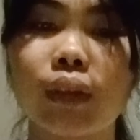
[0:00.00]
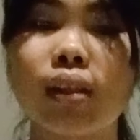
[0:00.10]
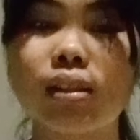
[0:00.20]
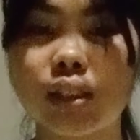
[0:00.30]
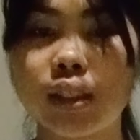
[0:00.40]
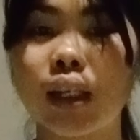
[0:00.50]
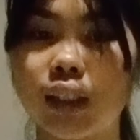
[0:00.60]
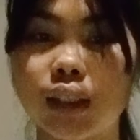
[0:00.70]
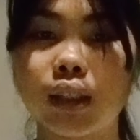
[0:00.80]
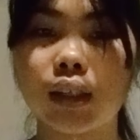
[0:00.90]

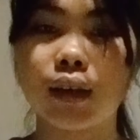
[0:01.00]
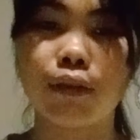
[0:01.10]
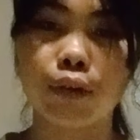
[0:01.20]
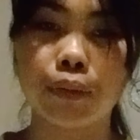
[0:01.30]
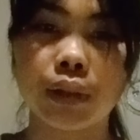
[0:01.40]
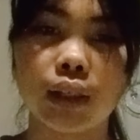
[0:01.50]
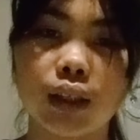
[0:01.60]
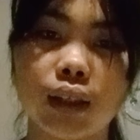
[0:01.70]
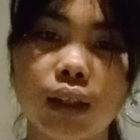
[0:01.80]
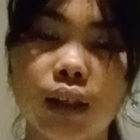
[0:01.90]
stated for me,
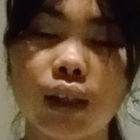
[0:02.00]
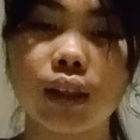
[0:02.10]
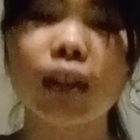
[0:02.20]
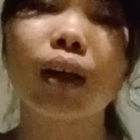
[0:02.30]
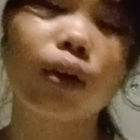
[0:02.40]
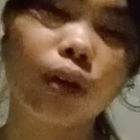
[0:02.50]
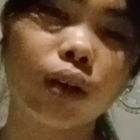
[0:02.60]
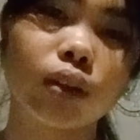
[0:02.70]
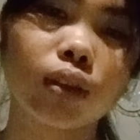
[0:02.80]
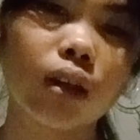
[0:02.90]
the
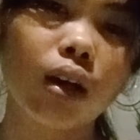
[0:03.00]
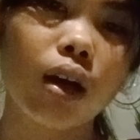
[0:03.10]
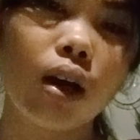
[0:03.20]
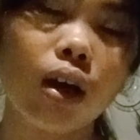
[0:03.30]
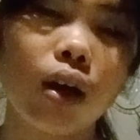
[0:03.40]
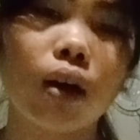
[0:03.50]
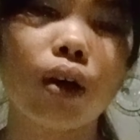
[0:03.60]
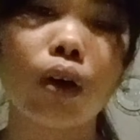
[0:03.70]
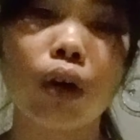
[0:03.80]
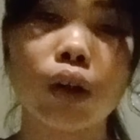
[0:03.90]

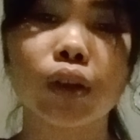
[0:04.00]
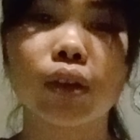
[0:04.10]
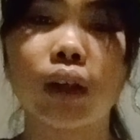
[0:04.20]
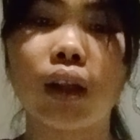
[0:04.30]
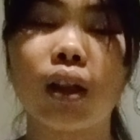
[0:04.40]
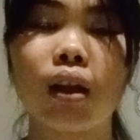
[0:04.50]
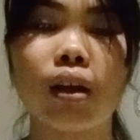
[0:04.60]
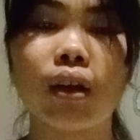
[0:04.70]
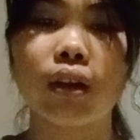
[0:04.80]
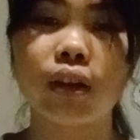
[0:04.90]
cross-cultural
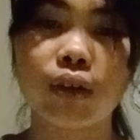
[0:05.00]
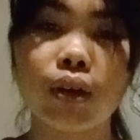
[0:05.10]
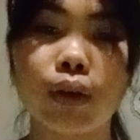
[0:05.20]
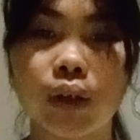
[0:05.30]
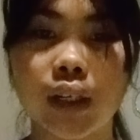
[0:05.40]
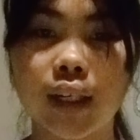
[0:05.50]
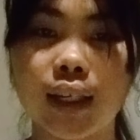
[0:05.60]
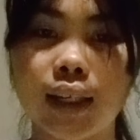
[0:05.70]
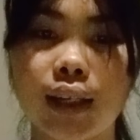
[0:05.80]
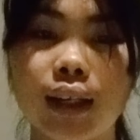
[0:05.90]
theory.
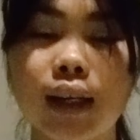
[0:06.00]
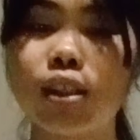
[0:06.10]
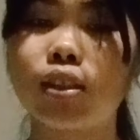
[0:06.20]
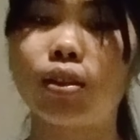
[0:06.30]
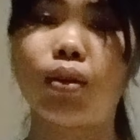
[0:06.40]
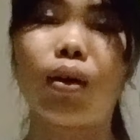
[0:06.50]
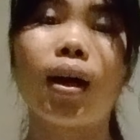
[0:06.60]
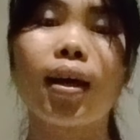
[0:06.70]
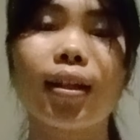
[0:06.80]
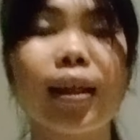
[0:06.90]
So
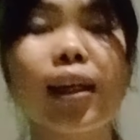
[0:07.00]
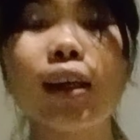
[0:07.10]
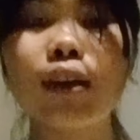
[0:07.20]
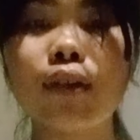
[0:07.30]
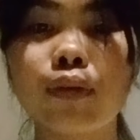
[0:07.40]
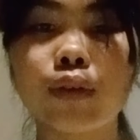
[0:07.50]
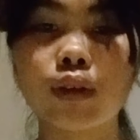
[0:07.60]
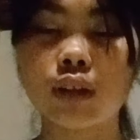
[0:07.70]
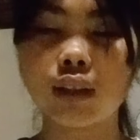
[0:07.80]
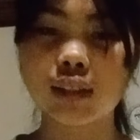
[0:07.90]
thank you
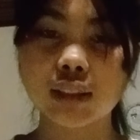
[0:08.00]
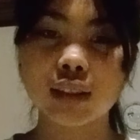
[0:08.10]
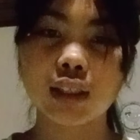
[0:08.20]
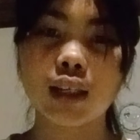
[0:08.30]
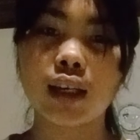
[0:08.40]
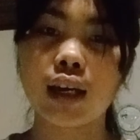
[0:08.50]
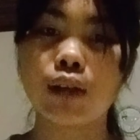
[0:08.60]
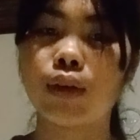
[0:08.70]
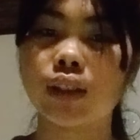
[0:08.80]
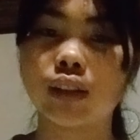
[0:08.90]
for listening
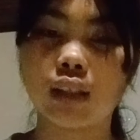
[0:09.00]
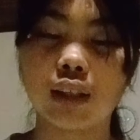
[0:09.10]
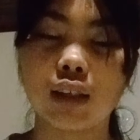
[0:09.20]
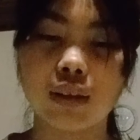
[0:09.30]
and watching.